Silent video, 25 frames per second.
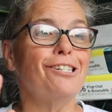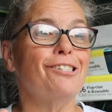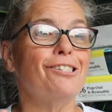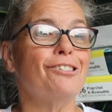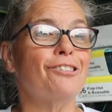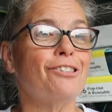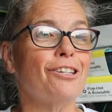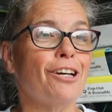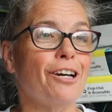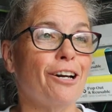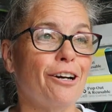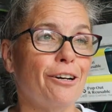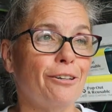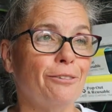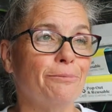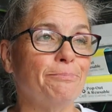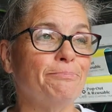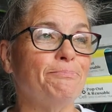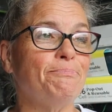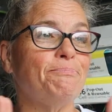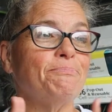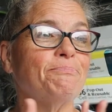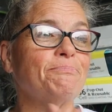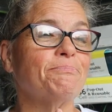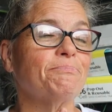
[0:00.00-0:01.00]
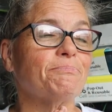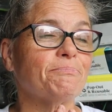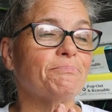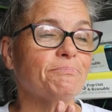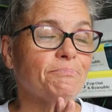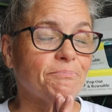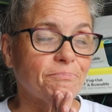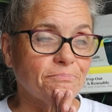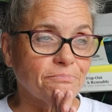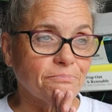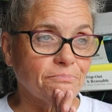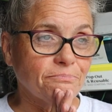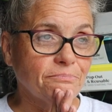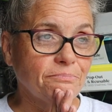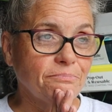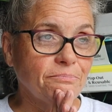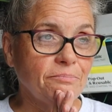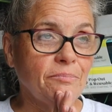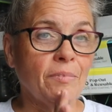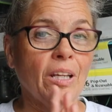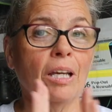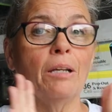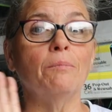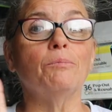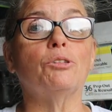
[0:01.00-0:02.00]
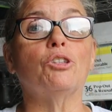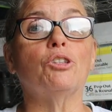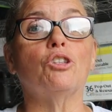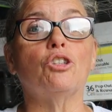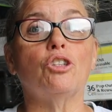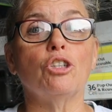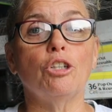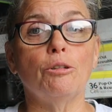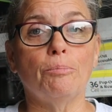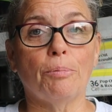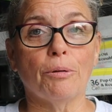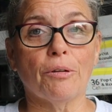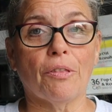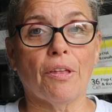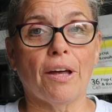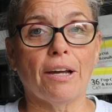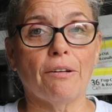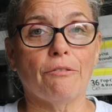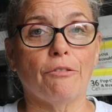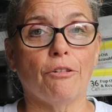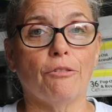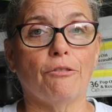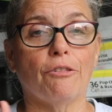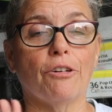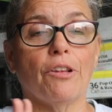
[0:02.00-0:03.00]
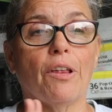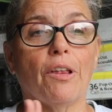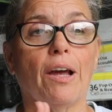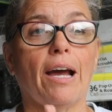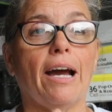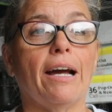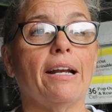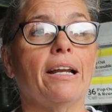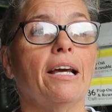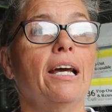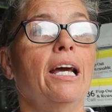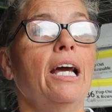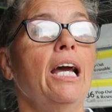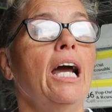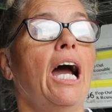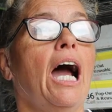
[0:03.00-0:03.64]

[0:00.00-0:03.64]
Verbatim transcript: So I'm super thankful for that.